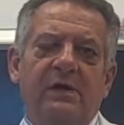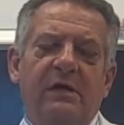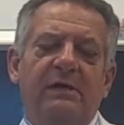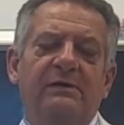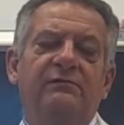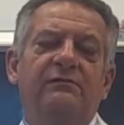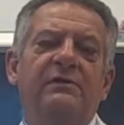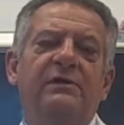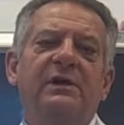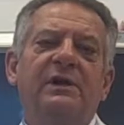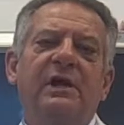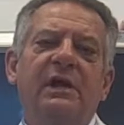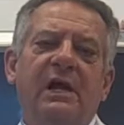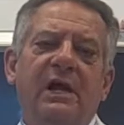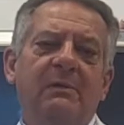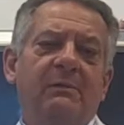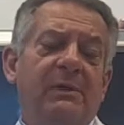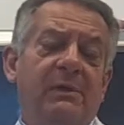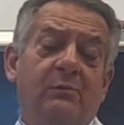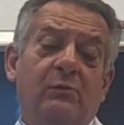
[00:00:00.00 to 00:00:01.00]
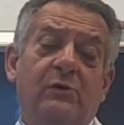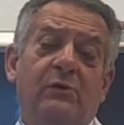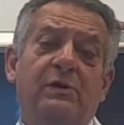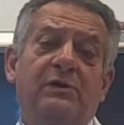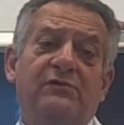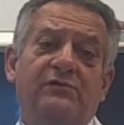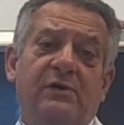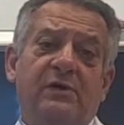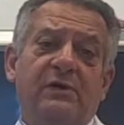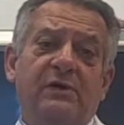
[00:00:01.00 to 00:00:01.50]
It's very common that we're going to
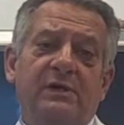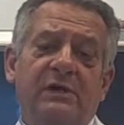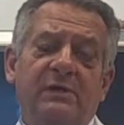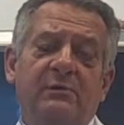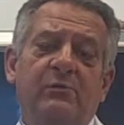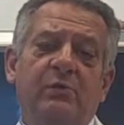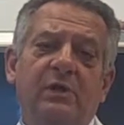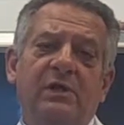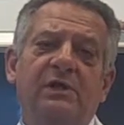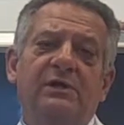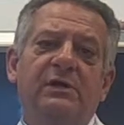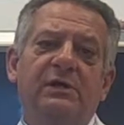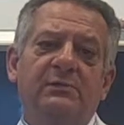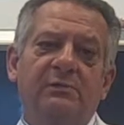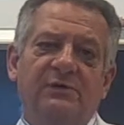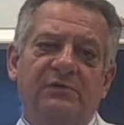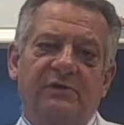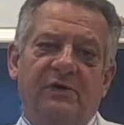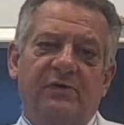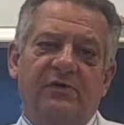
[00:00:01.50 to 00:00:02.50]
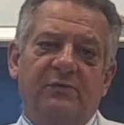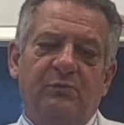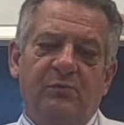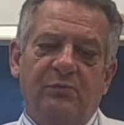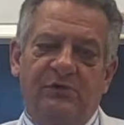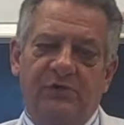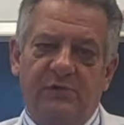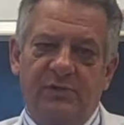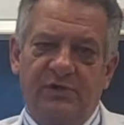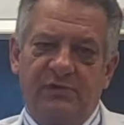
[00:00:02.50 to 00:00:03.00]
start getting really good results when we
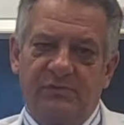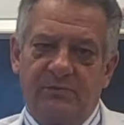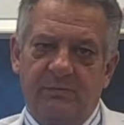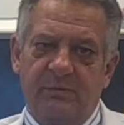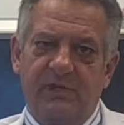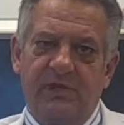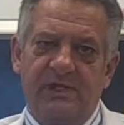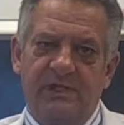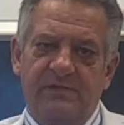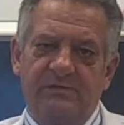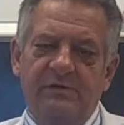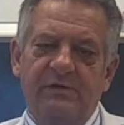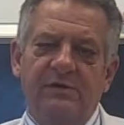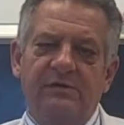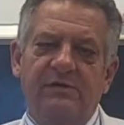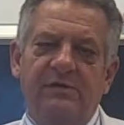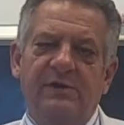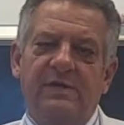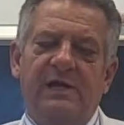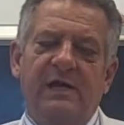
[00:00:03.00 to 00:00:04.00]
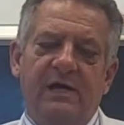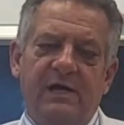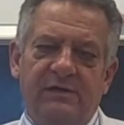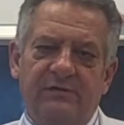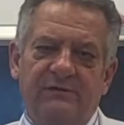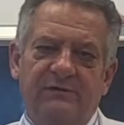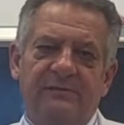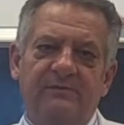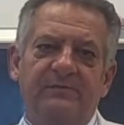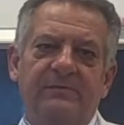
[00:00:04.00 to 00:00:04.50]
switch from the heat to the
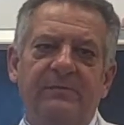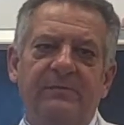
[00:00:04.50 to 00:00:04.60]
ice.